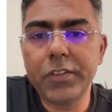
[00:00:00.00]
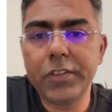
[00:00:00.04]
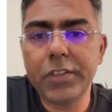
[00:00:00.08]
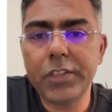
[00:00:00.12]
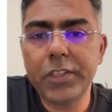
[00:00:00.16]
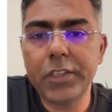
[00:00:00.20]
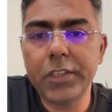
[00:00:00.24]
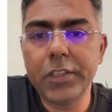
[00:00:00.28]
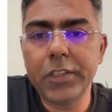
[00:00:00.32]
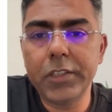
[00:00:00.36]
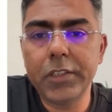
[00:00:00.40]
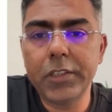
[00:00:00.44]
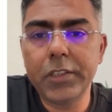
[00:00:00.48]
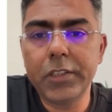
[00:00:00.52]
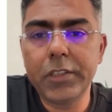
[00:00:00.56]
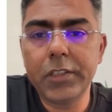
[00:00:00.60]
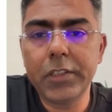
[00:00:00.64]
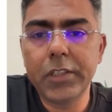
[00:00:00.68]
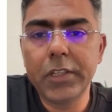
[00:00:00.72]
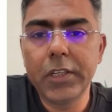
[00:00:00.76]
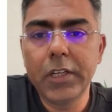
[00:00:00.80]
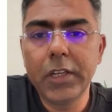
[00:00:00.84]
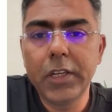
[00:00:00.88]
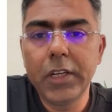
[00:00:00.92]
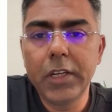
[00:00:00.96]
here,
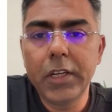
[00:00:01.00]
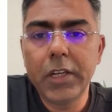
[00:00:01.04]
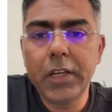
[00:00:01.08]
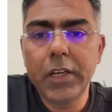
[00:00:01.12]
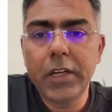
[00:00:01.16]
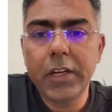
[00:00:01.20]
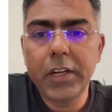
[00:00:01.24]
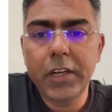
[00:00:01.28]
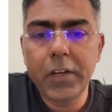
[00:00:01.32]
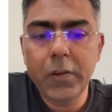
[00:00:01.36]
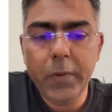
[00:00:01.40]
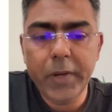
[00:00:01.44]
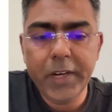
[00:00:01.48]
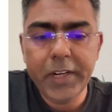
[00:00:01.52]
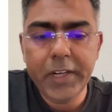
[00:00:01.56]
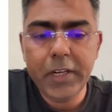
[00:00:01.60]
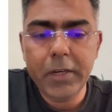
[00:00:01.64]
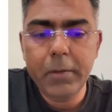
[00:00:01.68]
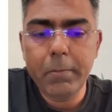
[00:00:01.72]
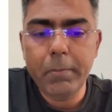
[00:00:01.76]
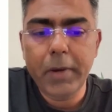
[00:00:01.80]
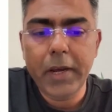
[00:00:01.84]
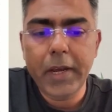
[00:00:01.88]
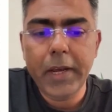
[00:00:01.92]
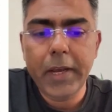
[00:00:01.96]

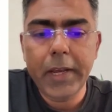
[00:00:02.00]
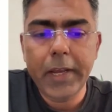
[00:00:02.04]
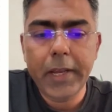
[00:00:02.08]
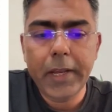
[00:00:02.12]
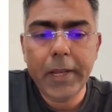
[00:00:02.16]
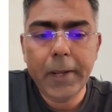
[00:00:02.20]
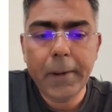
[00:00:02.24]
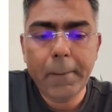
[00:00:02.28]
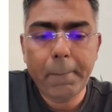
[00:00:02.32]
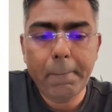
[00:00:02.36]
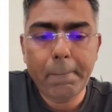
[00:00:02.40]
divided by